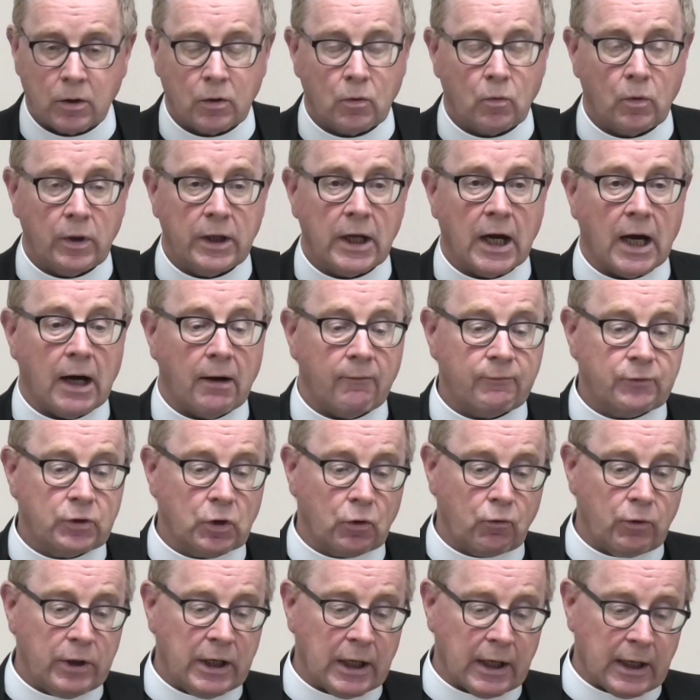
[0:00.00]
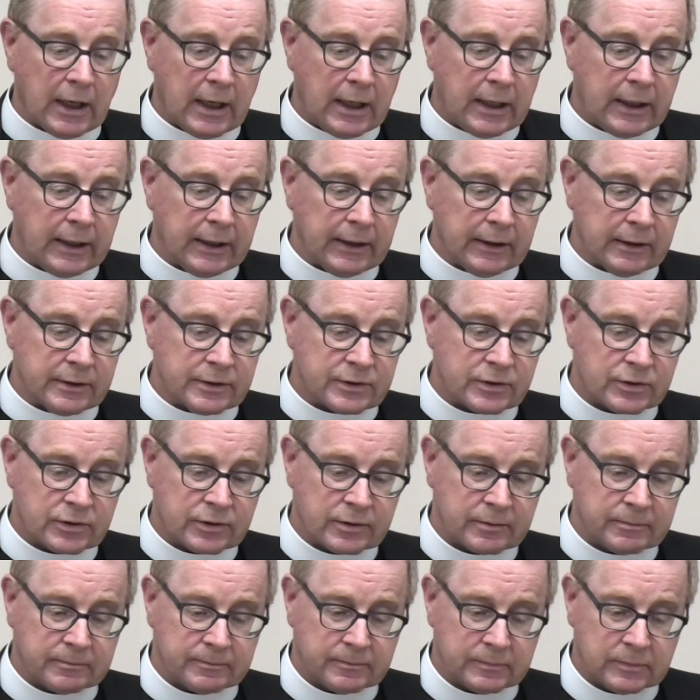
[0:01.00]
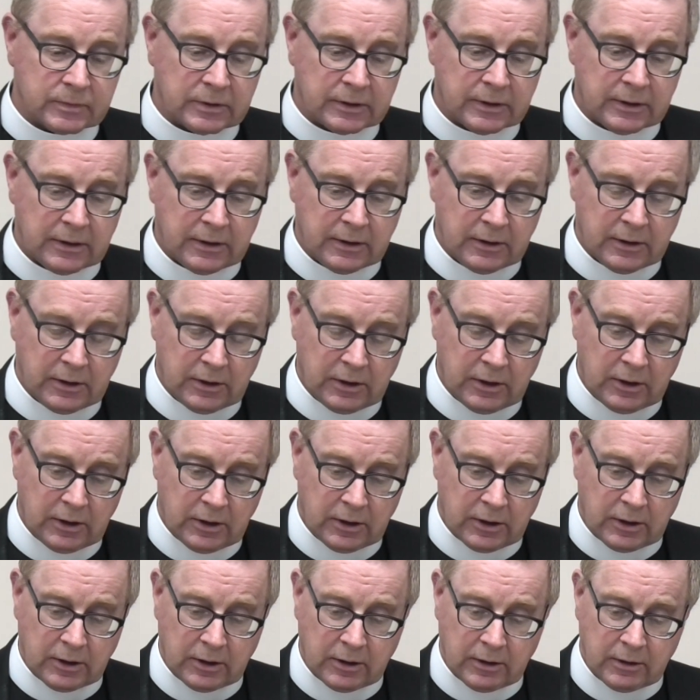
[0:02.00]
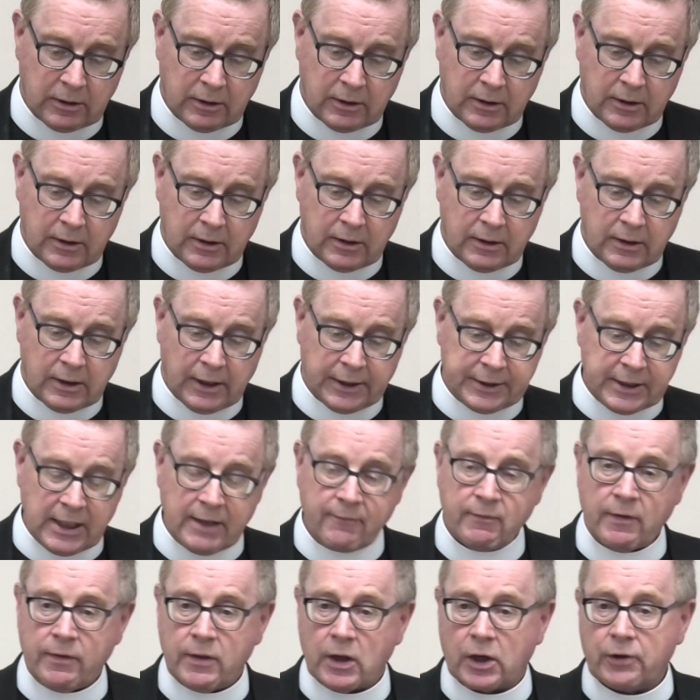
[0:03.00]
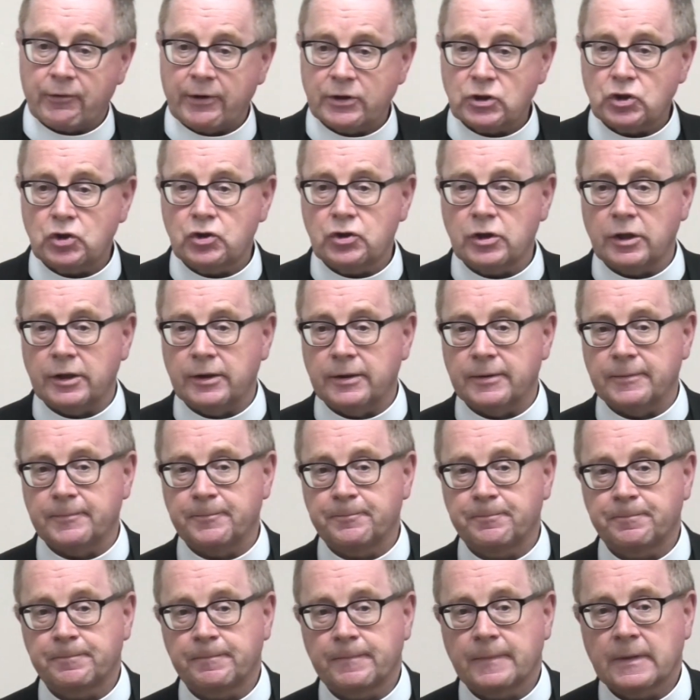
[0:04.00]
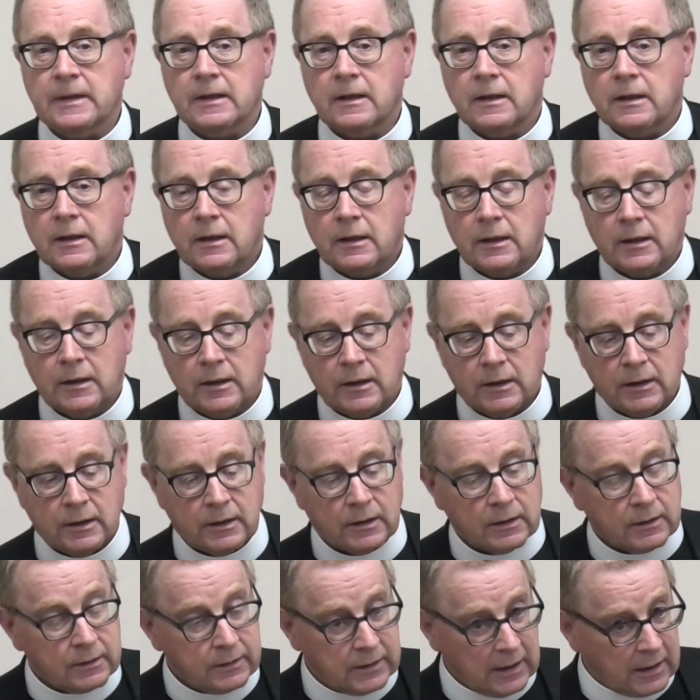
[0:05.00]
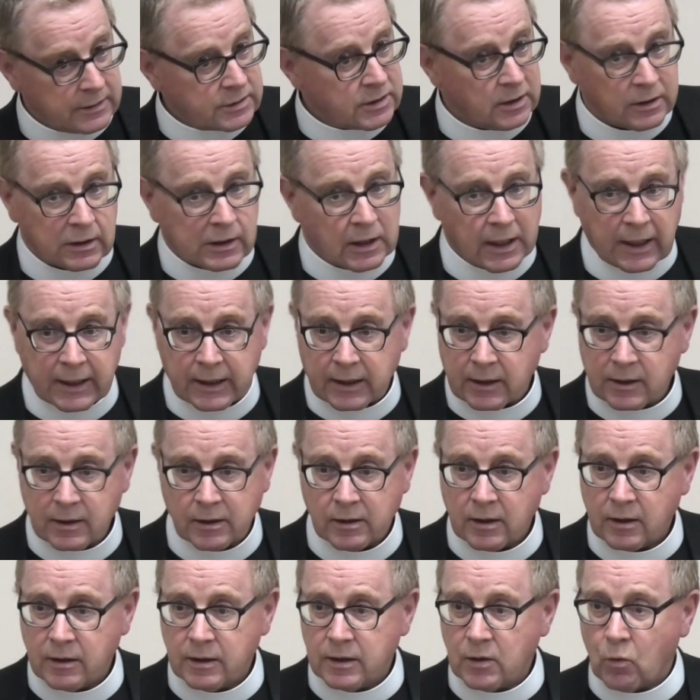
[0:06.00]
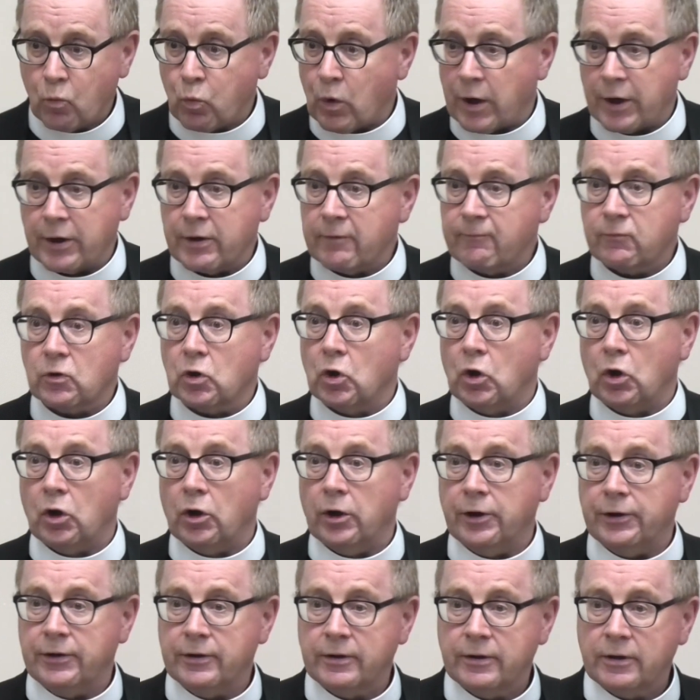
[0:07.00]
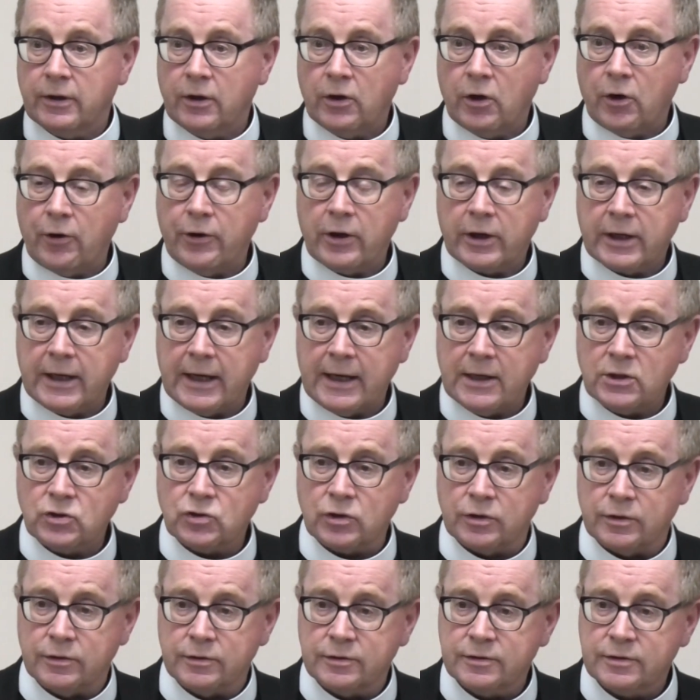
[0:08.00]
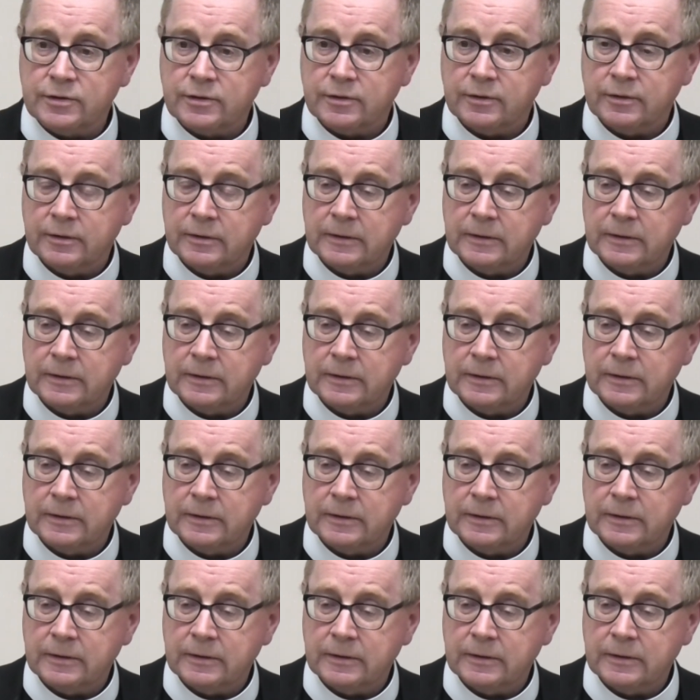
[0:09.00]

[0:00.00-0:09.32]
We have to realize that even the Christian doesn't like the Word of God on occasions.